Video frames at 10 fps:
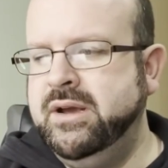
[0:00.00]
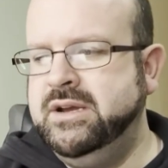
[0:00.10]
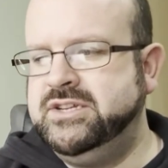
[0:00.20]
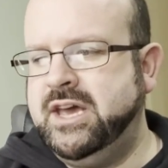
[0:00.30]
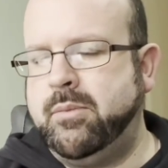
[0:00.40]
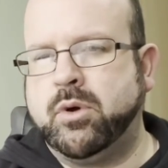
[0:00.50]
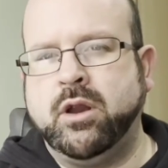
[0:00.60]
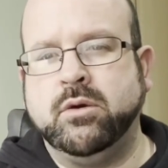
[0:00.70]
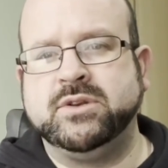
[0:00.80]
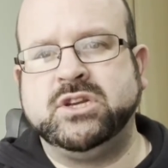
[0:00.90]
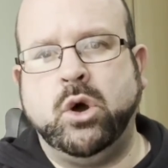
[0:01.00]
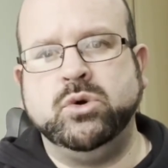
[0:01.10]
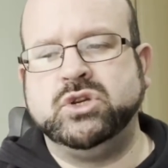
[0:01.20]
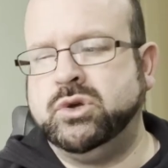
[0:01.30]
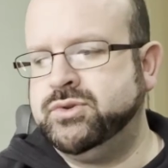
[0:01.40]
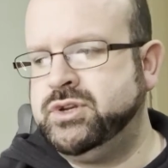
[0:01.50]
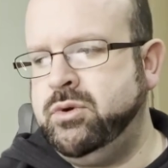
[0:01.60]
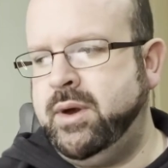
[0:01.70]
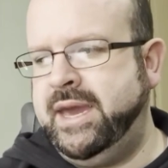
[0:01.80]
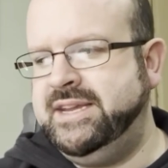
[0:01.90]
So that brought our total
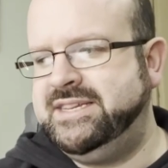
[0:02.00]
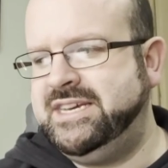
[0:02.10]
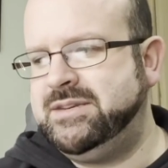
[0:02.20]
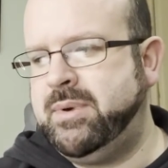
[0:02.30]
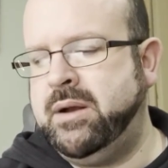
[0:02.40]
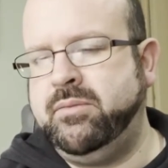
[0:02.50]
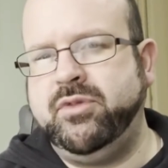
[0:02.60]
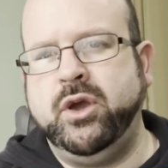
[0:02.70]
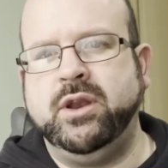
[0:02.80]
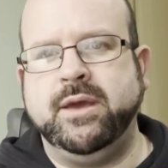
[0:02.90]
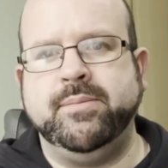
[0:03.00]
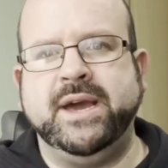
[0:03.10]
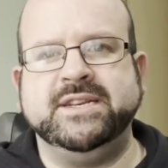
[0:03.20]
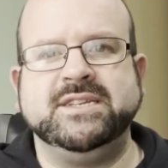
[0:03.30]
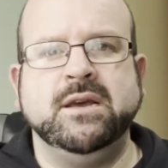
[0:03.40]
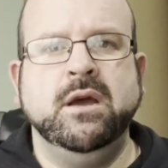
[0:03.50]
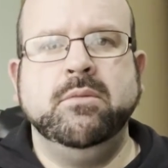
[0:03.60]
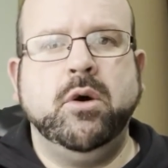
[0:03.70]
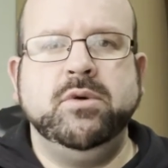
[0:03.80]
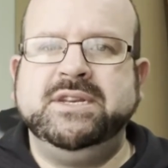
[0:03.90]
to £86.39.
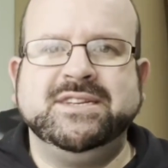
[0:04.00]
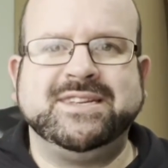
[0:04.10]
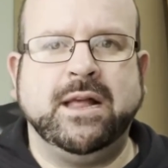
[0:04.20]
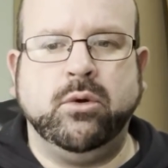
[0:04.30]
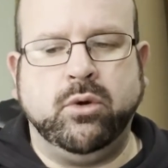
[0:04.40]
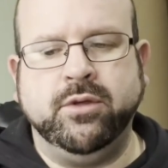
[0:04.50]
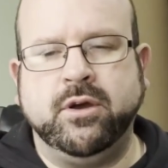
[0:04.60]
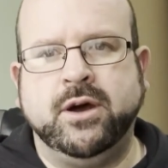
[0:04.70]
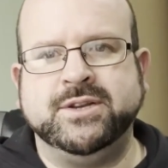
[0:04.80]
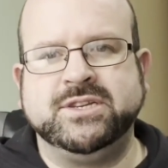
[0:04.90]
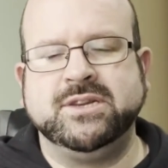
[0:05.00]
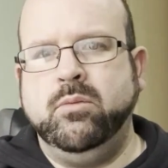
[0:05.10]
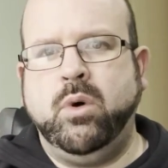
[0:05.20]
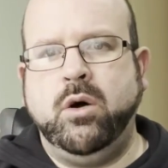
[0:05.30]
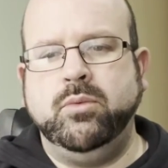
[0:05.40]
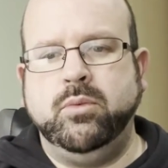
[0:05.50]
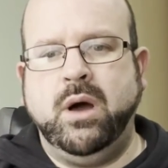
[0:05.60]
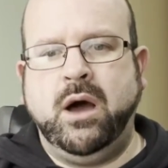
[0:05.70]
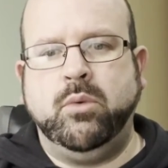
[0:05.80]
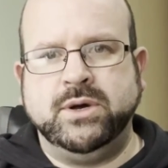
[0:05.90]
But we didn't sell all the cards. What
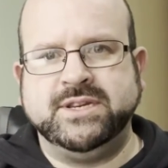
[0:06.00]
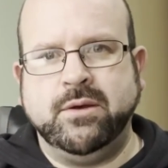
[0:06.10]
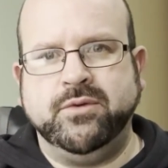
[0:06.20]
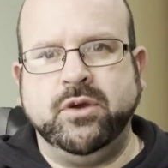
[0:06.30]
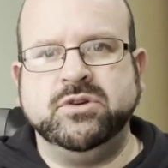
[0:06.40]
I was able to do was